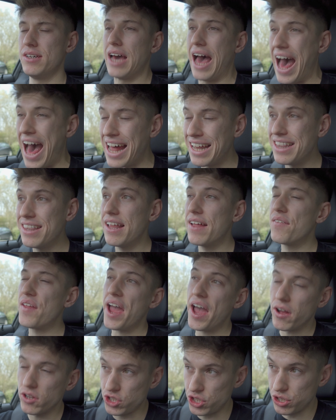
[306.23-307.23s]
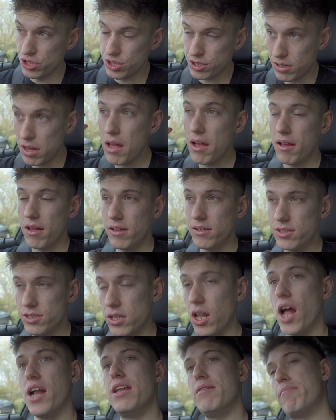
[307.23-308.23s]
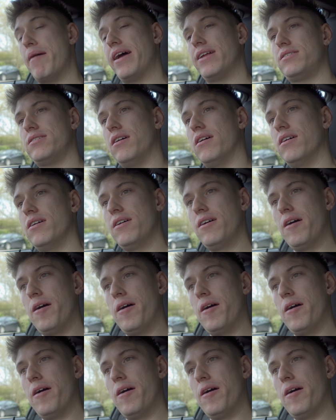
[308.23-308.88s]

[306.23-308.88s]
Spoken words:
And they are just slightly better